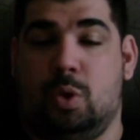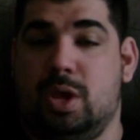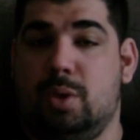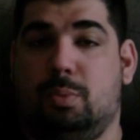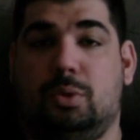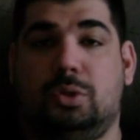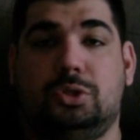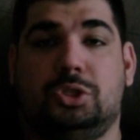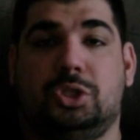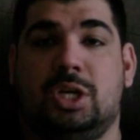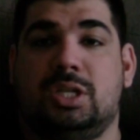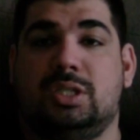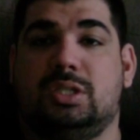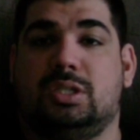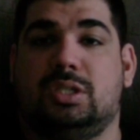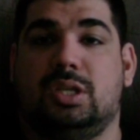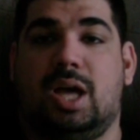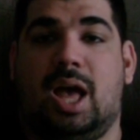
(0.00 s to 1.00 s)
we will
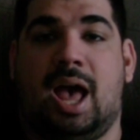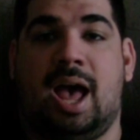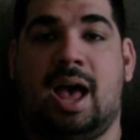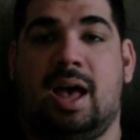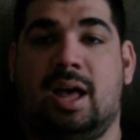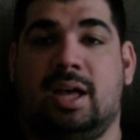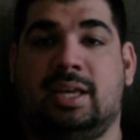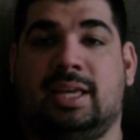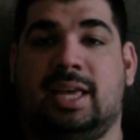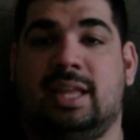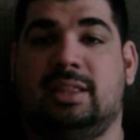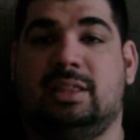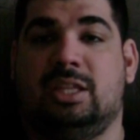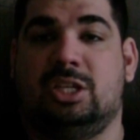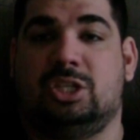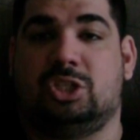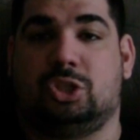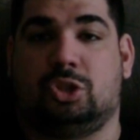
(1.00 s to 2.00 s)
just
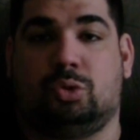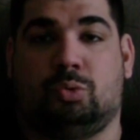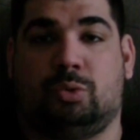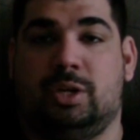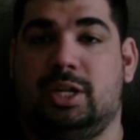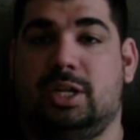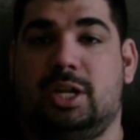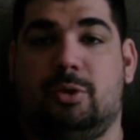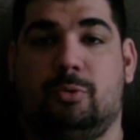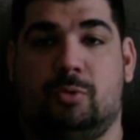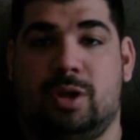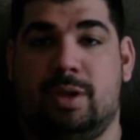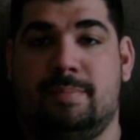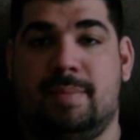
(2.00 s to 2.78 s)
get these 3D